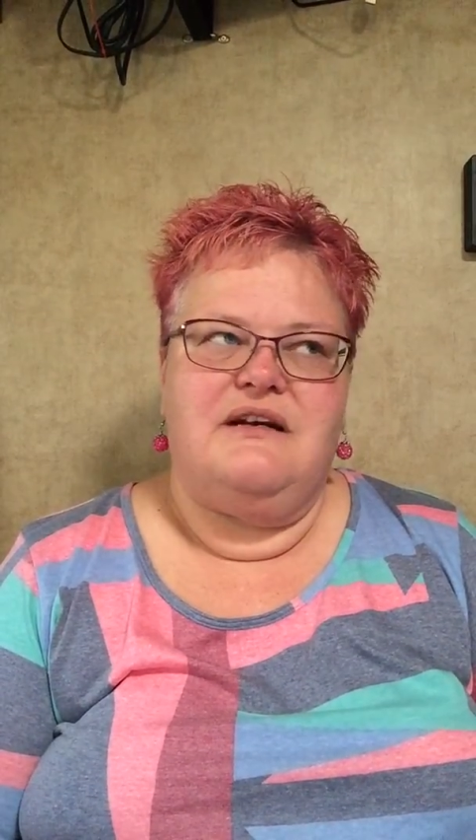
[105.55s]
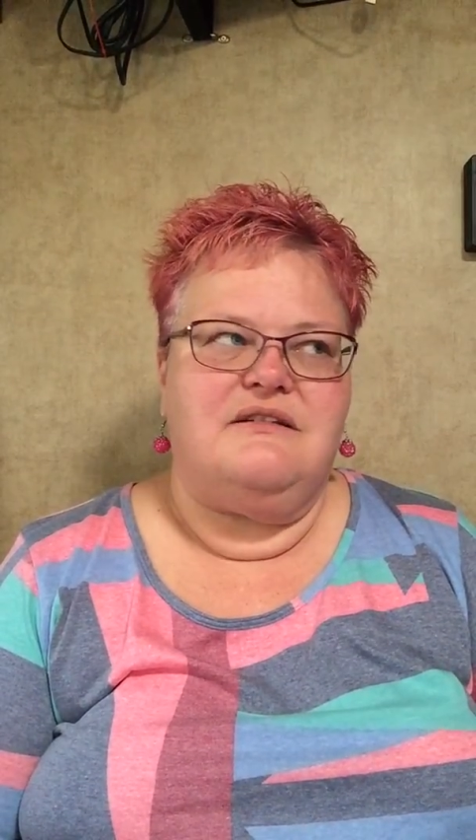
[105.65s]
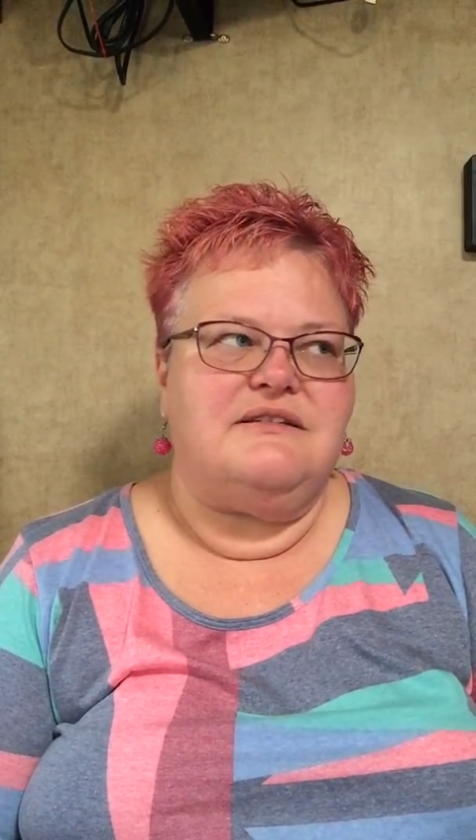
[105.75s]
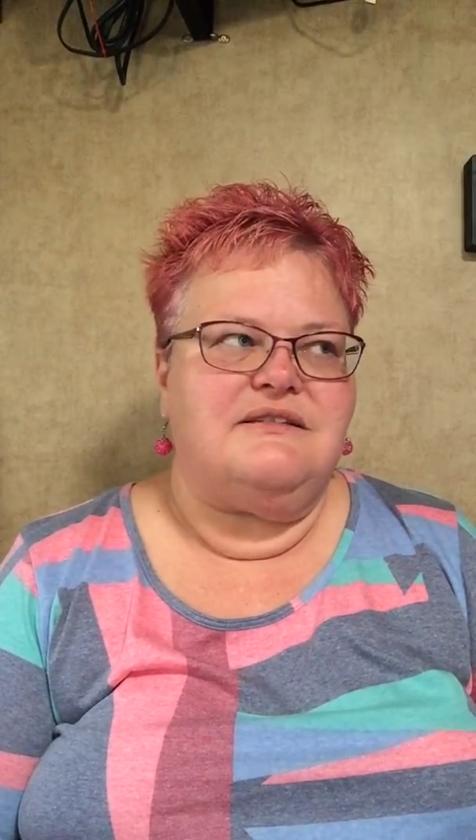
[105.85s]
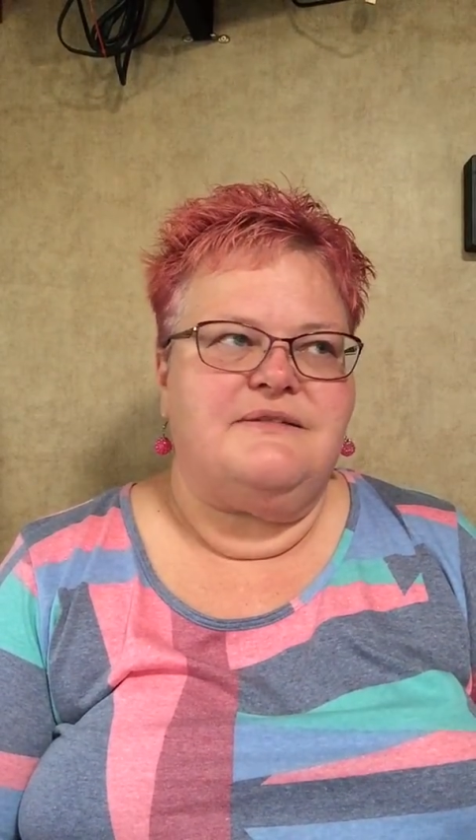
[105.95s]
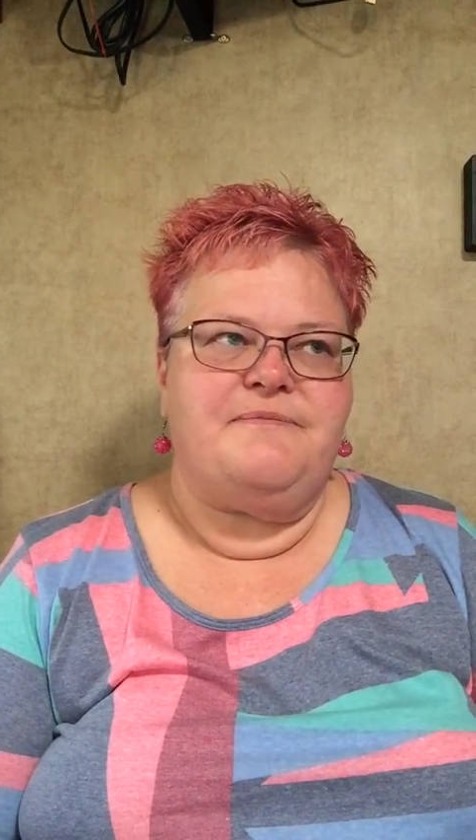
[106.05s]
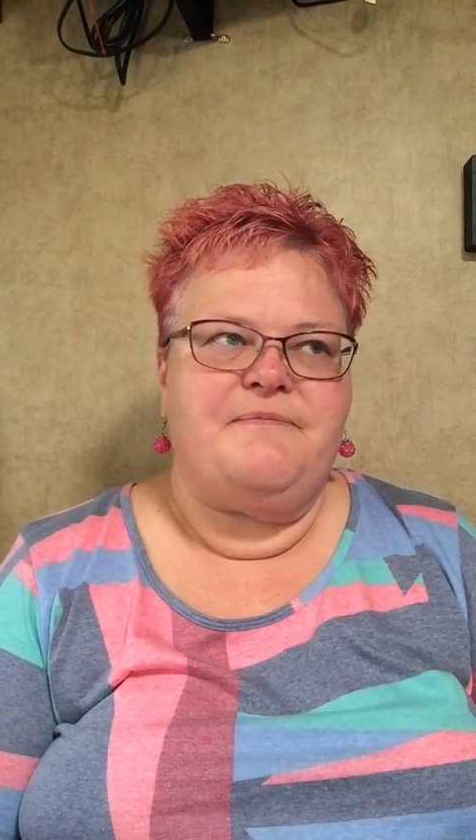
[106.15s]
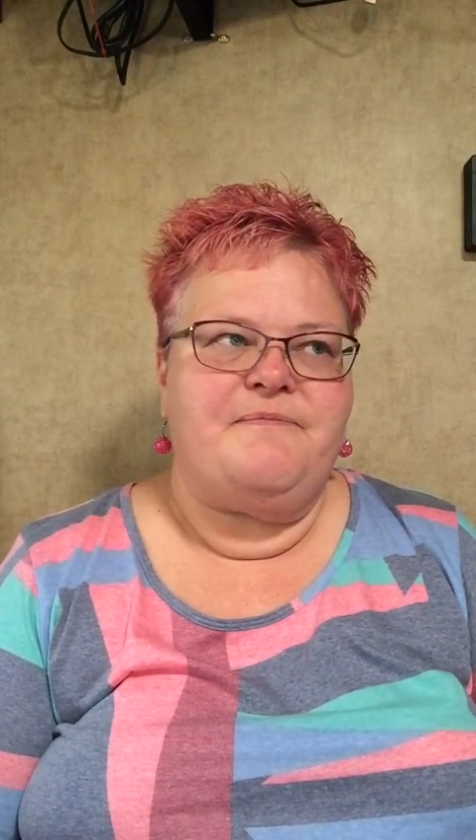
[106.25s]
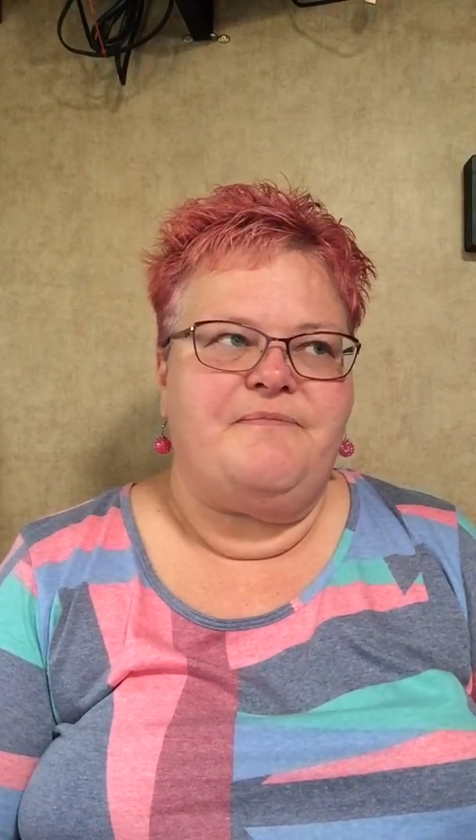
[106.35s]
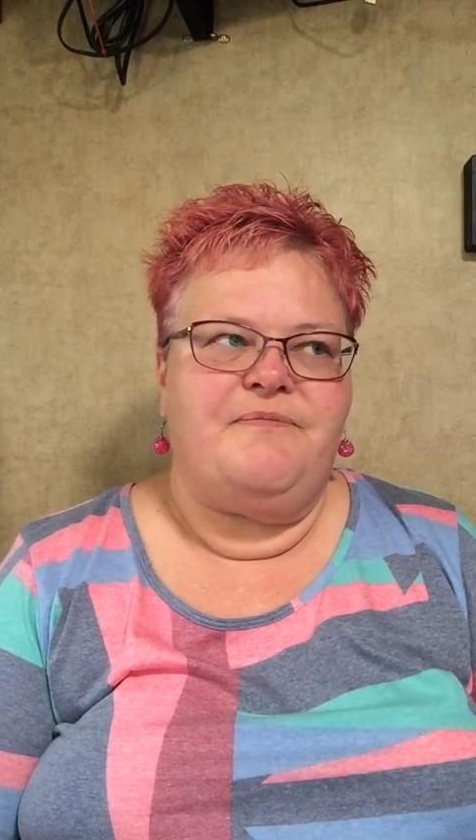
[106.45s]
else.
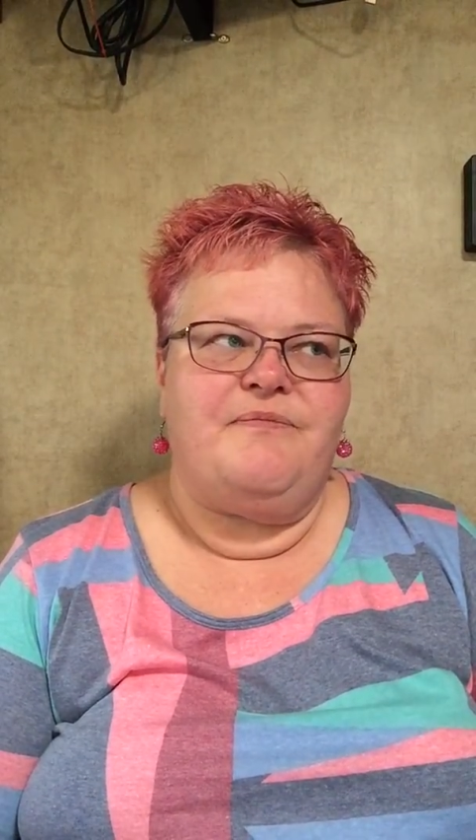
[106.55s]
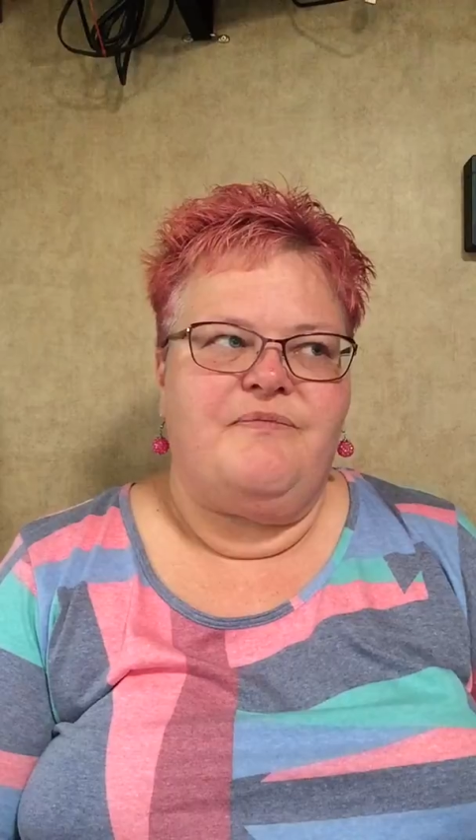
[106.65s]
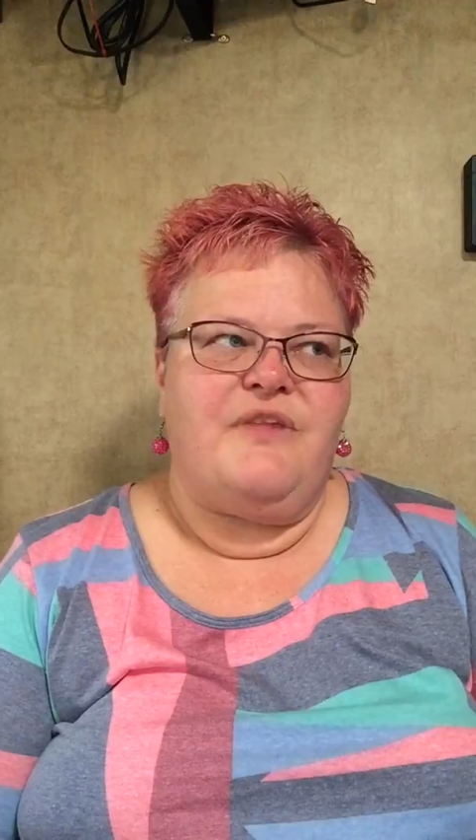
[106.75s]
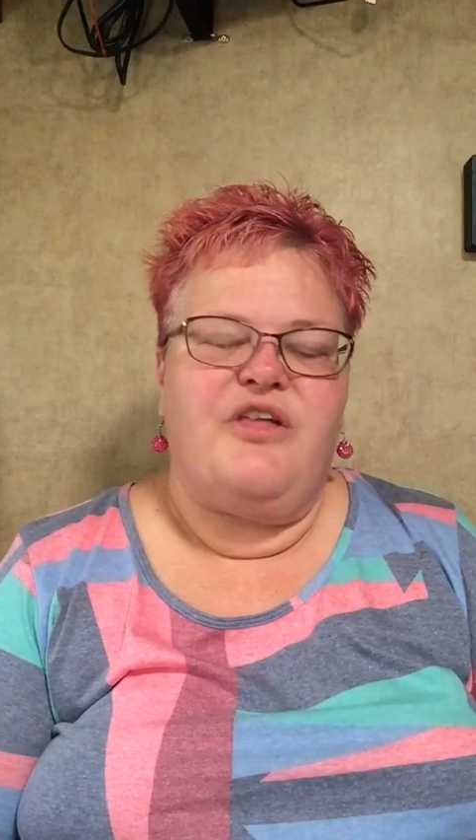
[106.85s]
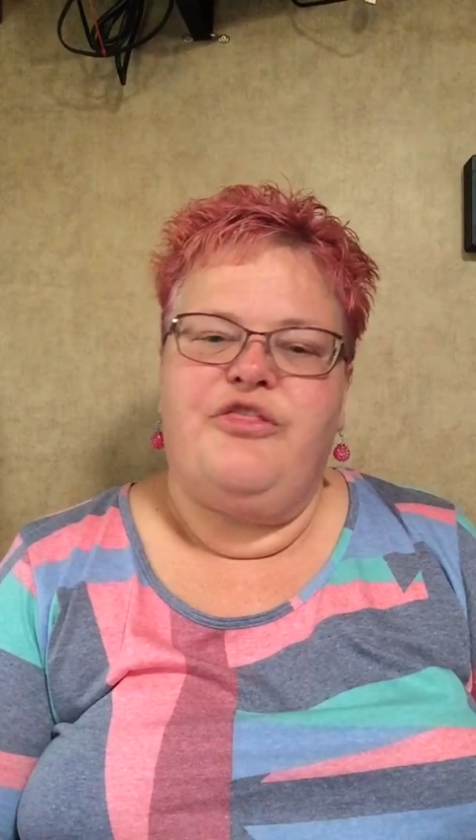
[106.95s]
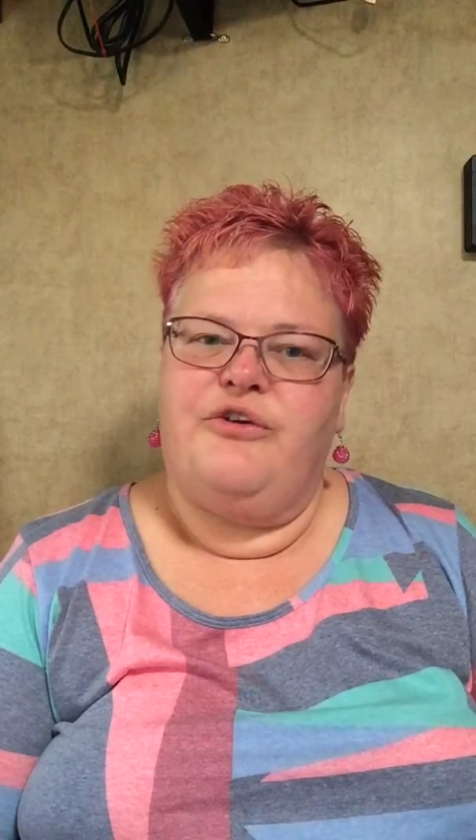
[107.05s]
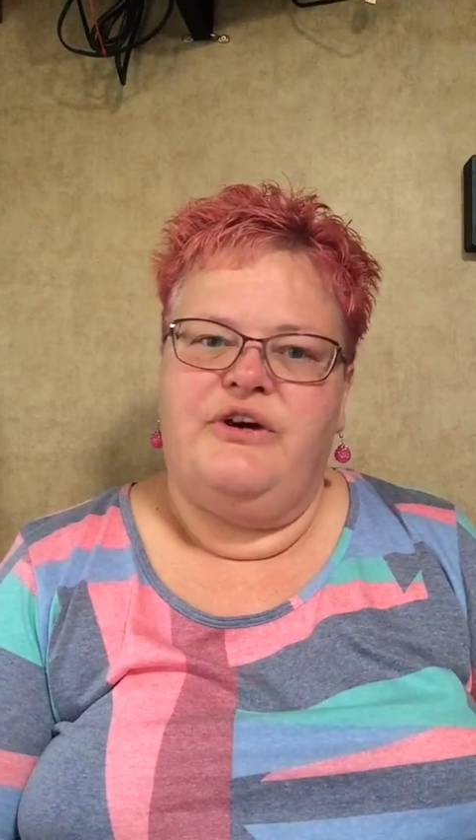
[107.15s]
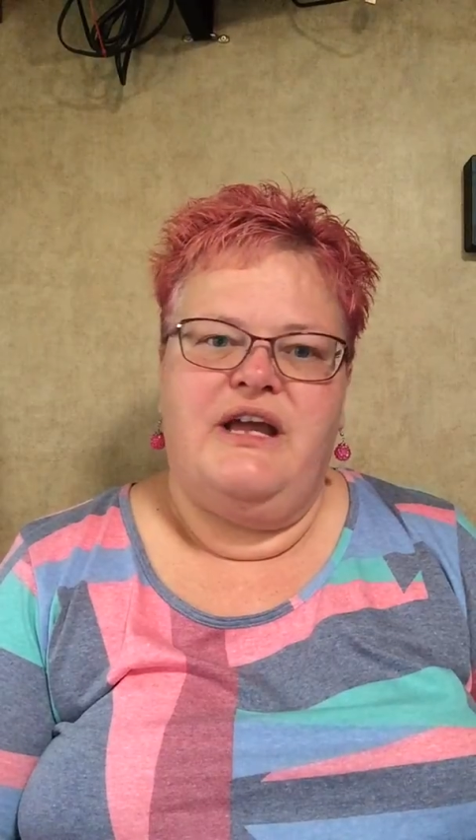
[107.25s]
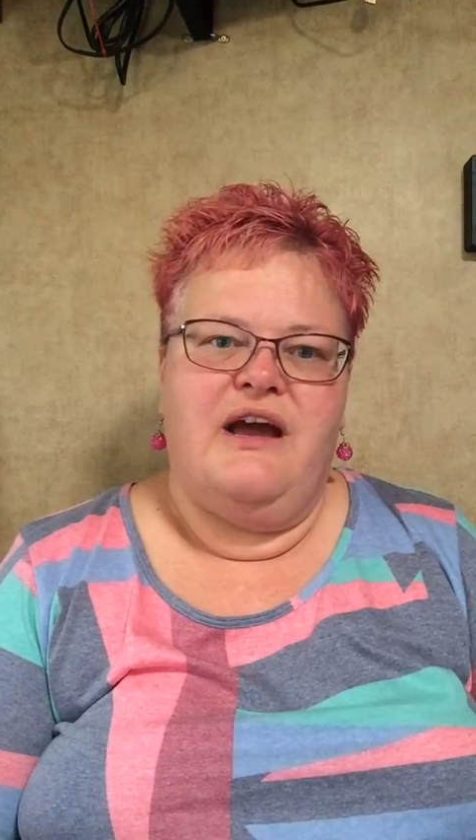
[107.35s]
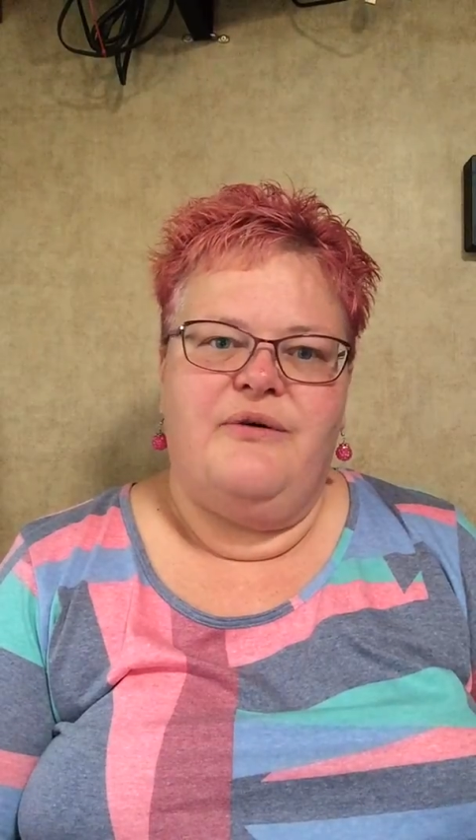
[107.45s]

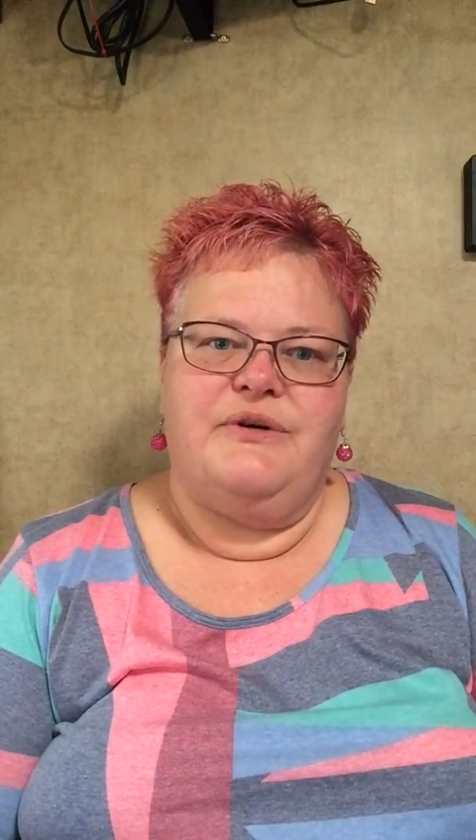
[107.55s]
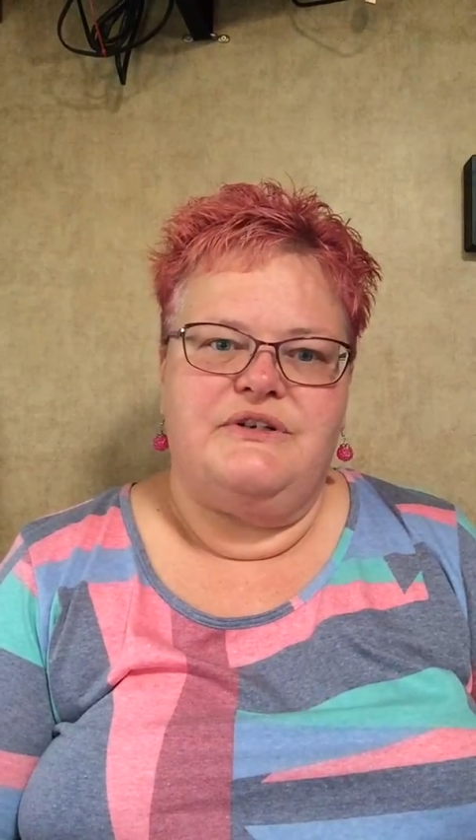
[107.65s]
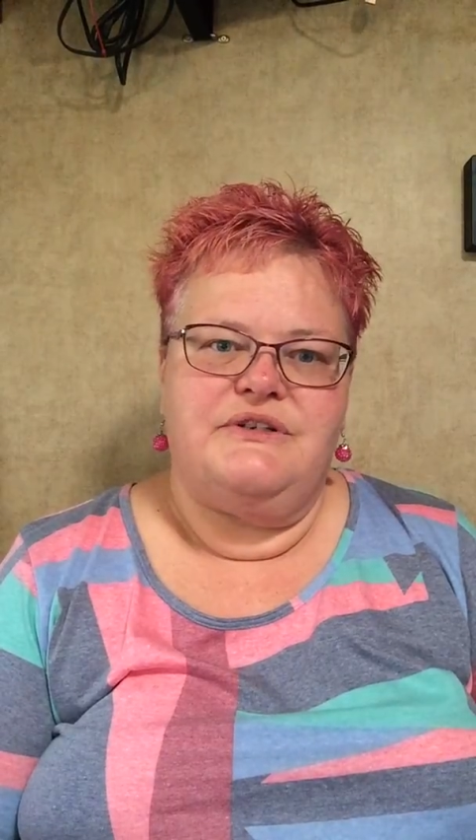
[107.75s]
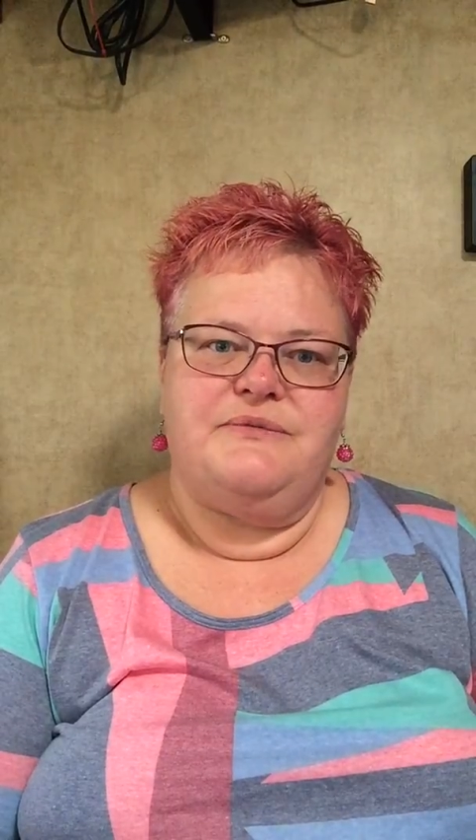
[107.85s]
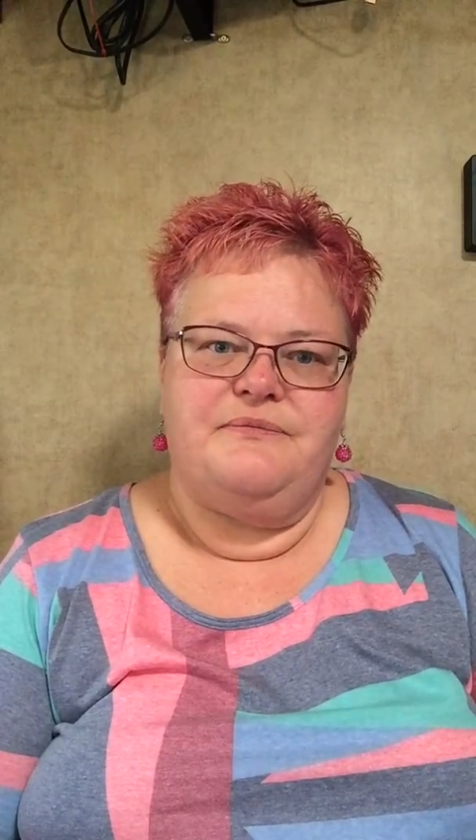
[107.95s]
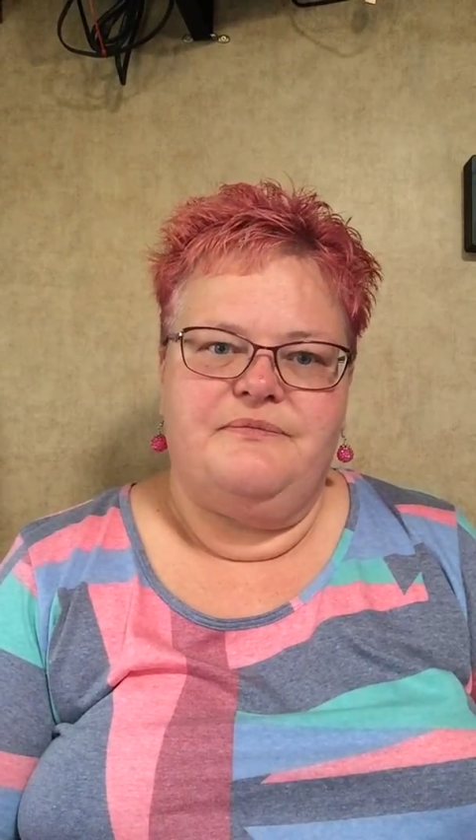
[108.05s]
30 hours